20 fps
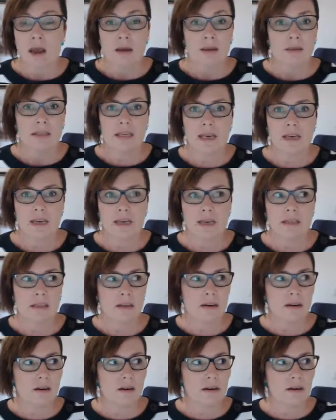10 years
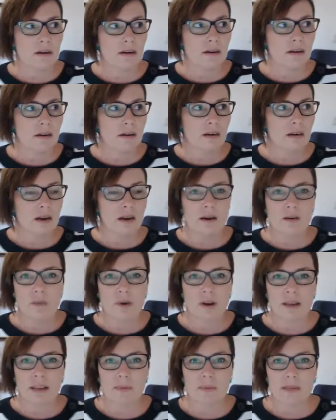ago, I don't know why
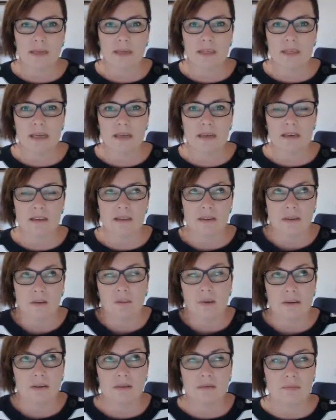I keep saying 10 years ago,
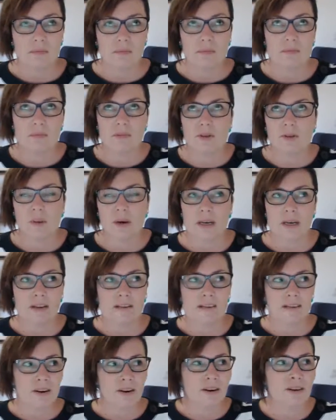but 20 years
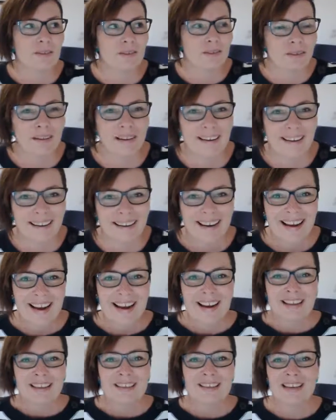ago,
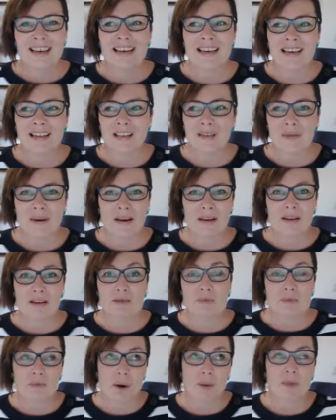10 years, 20,
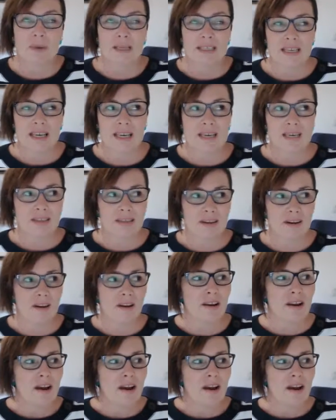probably 10 years ago,